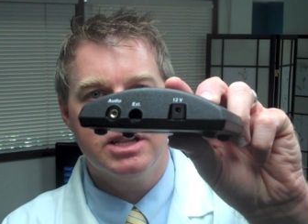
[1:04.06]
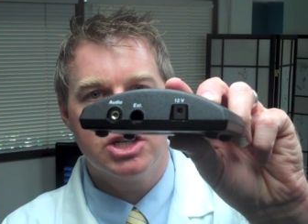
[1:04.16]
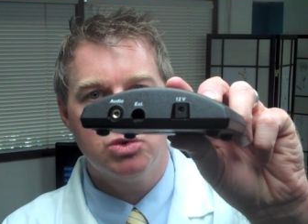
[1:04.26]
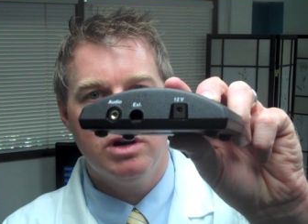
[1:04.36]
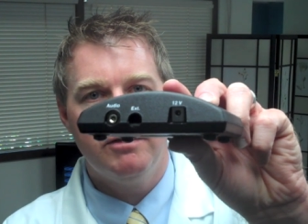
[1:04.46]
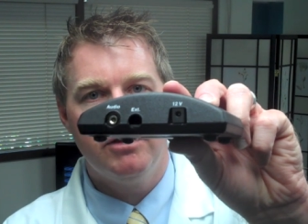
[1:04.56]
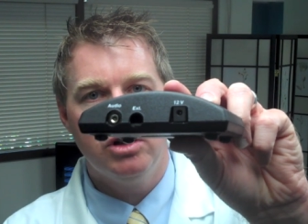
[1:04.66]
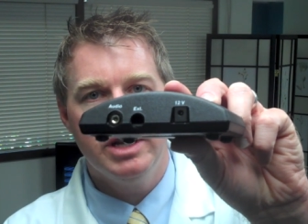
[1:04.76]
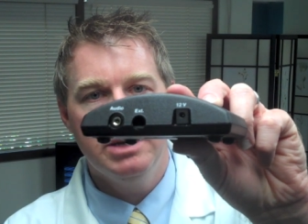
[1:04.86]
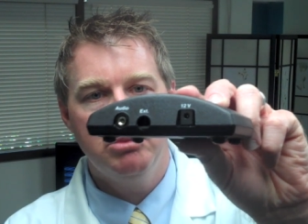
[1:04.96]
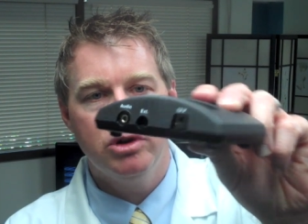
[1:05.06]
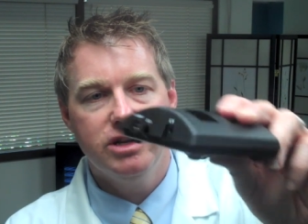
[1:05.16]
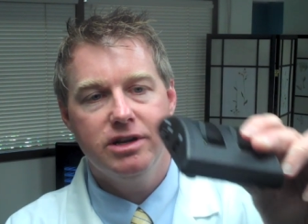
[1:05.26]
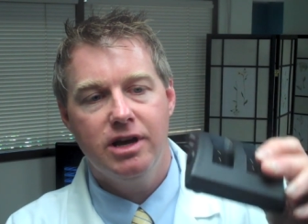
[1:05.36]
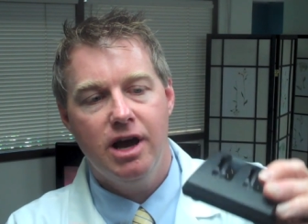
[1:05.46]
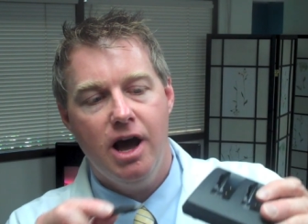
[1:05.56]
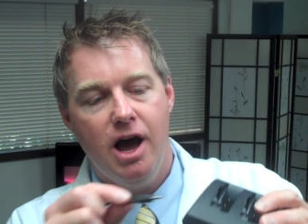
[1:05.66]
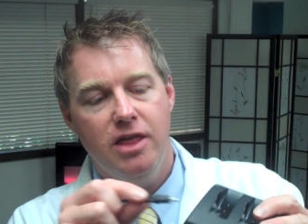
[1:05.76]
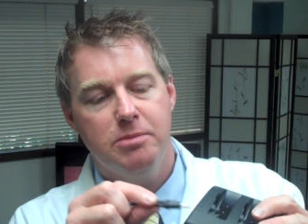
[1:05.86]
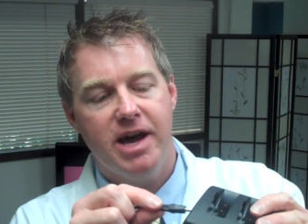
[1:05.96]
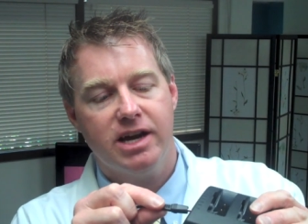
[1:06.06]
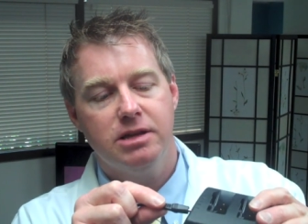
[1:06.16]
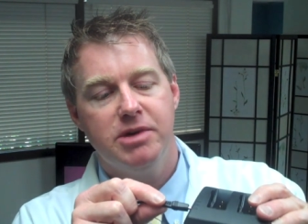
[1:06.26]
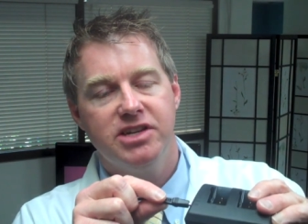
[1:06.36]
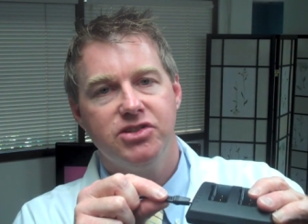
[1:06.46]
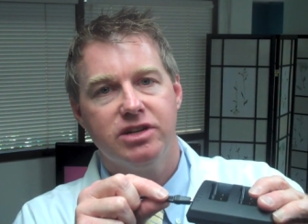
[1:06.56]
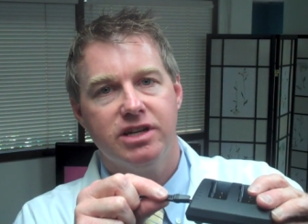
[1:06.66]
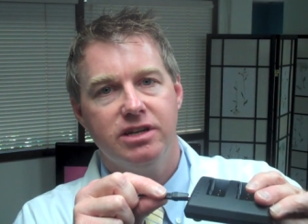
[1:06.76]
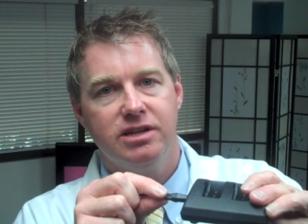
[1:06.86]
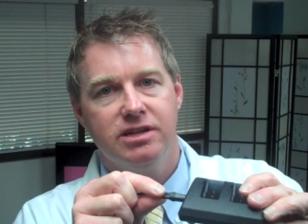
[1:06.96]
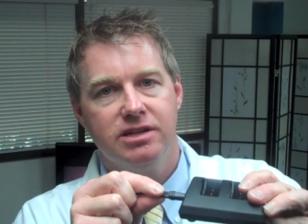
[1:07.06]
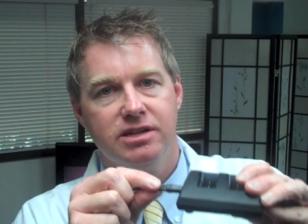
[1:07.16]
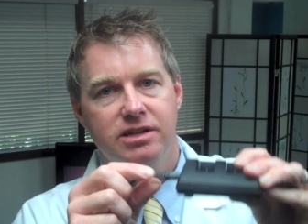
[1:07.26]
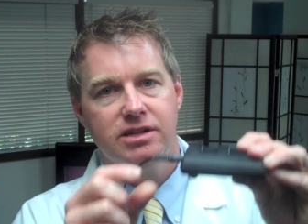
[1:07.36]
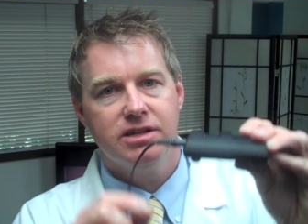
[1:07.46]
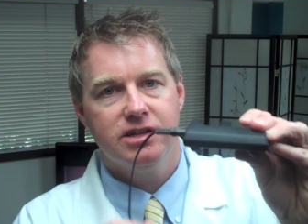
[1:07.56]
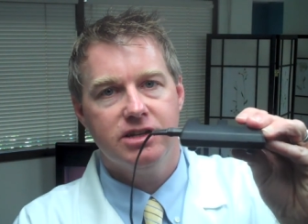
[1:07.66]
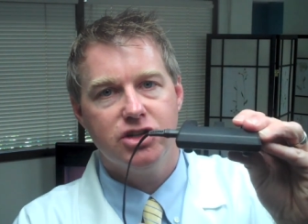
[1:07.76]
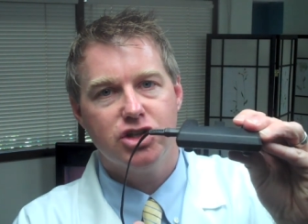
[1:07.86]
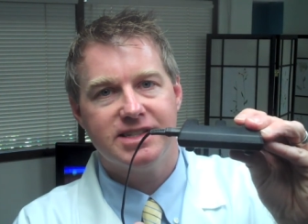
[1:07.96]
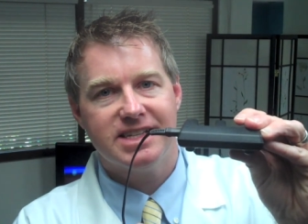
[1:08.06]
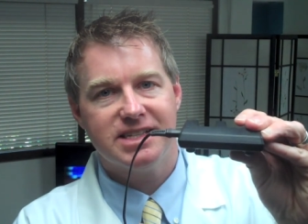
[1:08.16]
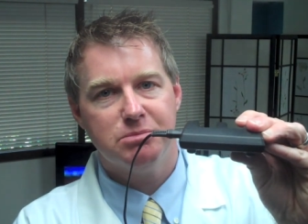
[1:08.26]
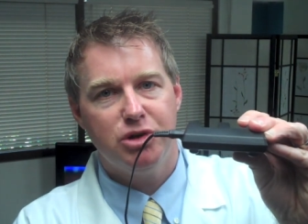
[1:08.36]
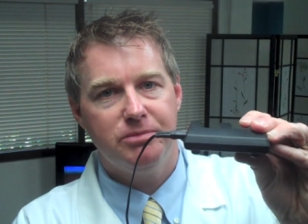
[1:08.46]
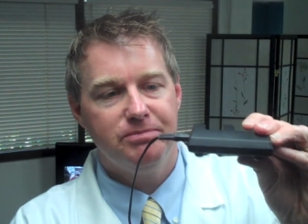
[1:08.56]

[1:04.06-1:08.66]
the 12 volt input on the back of the base unit. Just that simple.